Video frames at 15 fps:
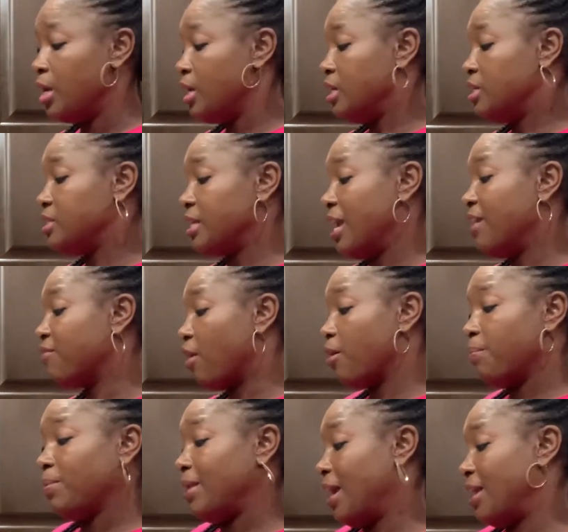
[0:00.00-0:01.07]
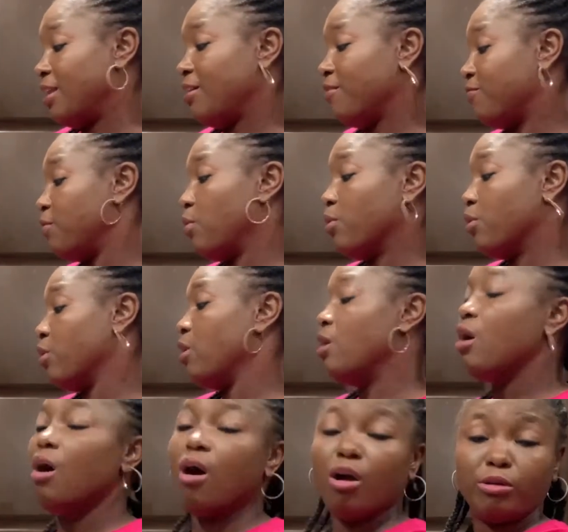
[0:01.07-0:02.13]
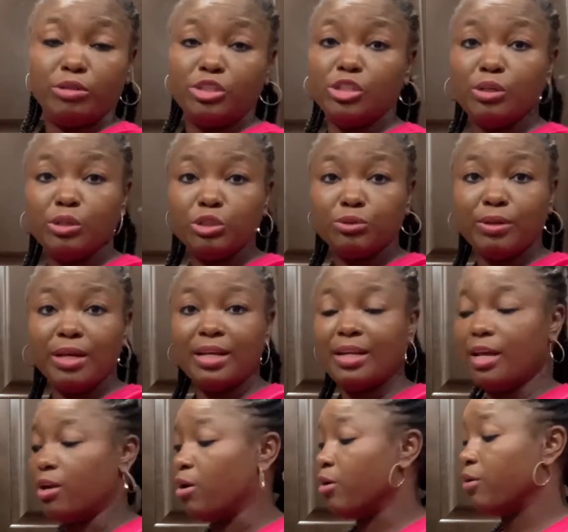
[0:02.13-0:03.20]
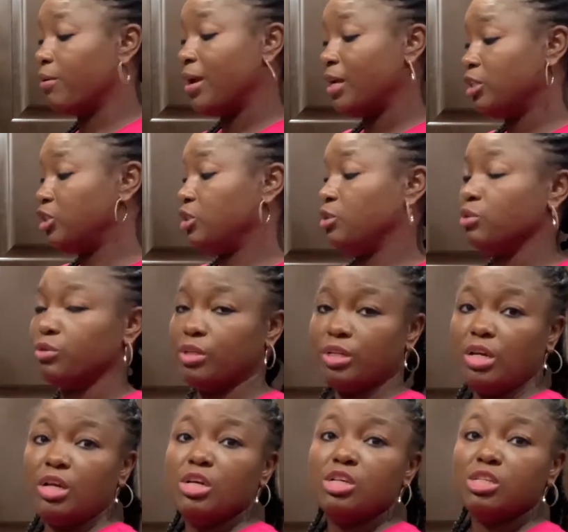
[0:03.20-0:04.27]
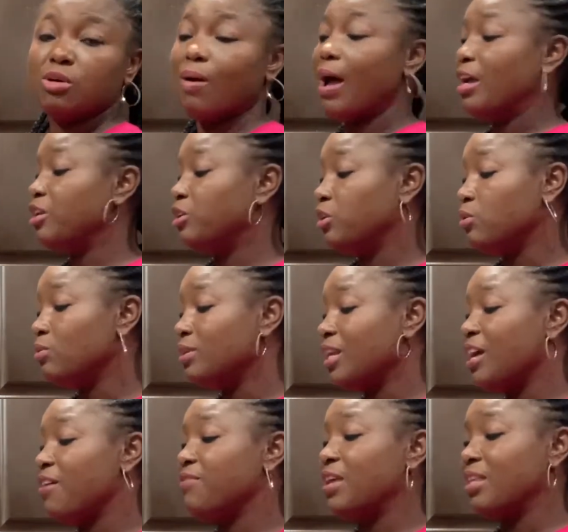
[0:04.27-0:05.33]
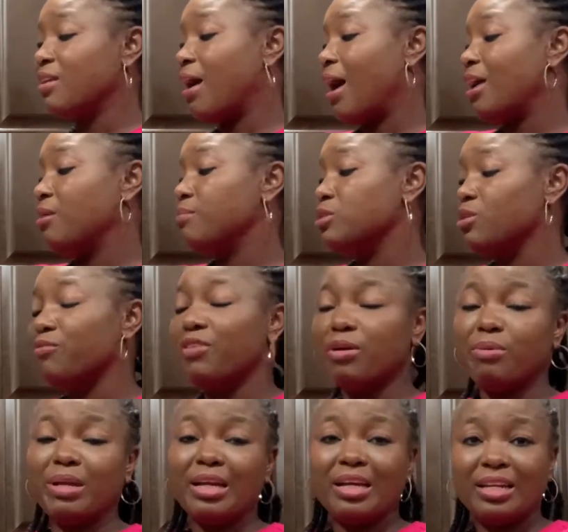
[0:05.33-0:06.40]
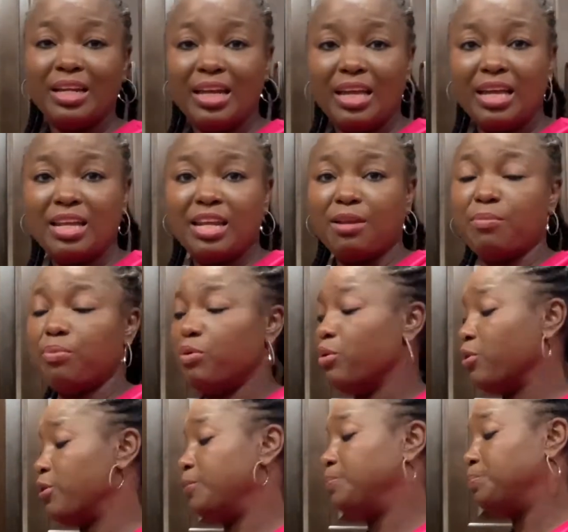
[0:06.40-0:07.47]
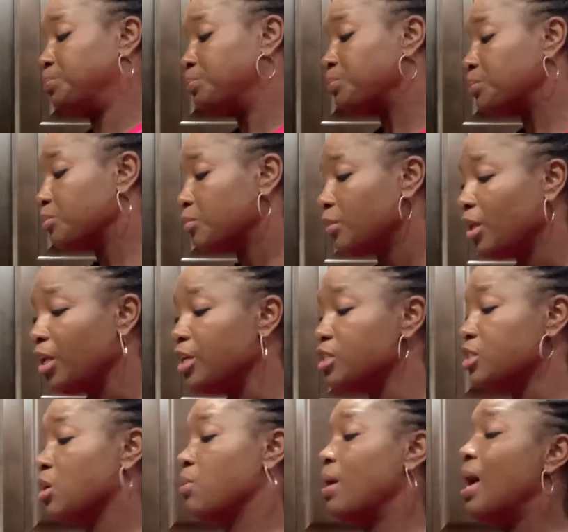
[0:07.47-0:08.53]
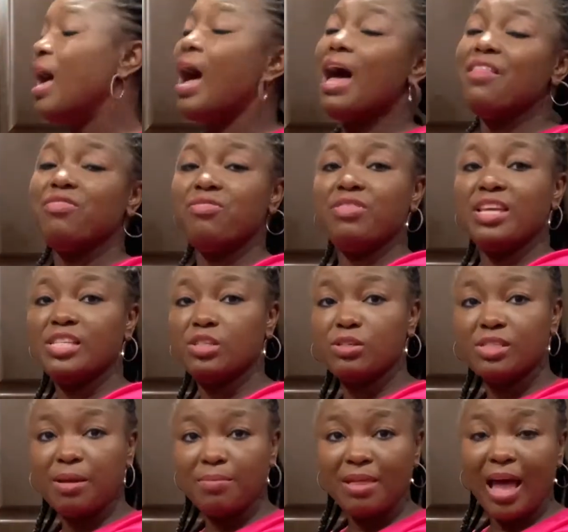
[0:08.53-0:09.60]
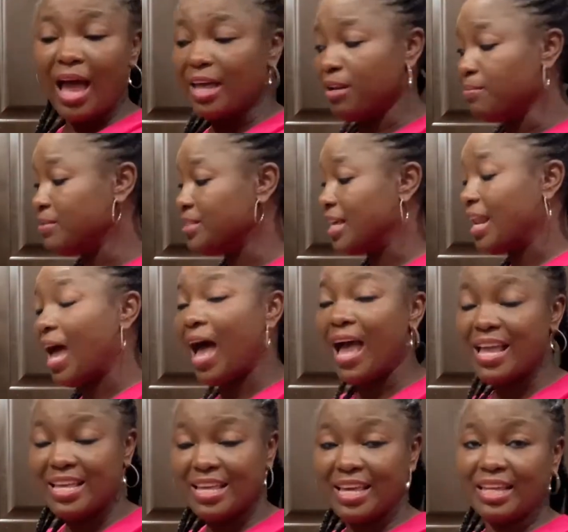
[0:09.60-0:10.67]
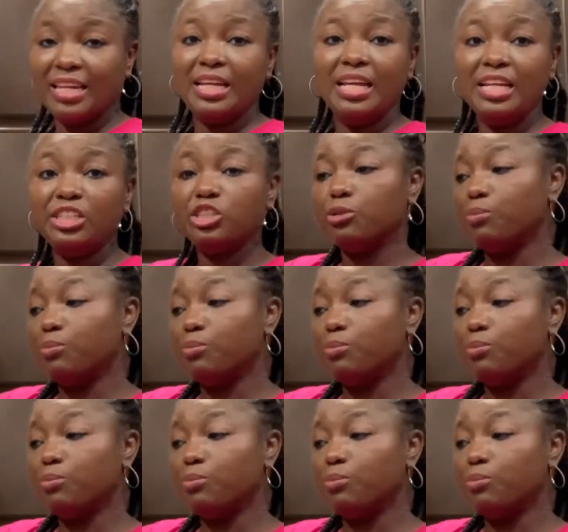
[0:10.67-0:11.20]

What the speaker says: save our planet for our children and our grandchildren. So I do love that the items are very clean and pure. So these are some of the items that I get each